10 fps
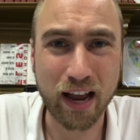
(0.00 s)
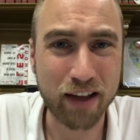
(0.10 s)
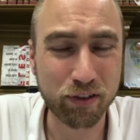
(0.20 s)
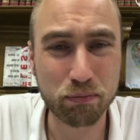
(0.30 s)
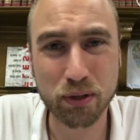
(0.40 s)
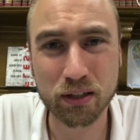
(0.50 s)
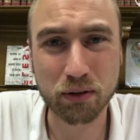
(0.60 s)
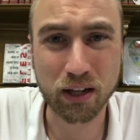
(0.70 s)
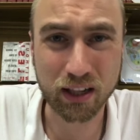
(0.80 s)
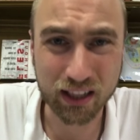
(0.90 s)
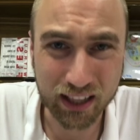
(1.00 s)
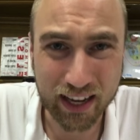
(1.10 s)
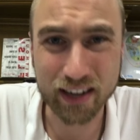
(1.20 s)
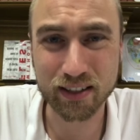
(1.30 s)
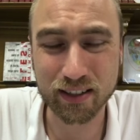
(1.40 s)
having been
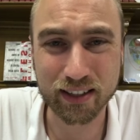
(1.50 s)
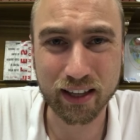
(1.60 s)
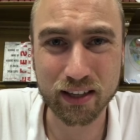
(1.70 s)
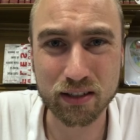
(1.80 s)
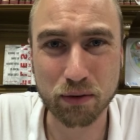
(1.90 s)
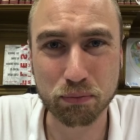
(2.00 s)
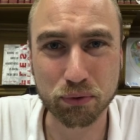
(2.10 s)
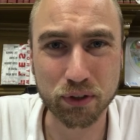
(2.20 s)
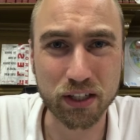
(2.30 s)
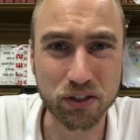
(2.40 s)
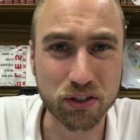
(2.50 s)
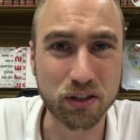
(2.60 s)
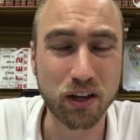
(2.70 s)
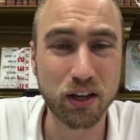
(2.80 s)
declared kings and priests,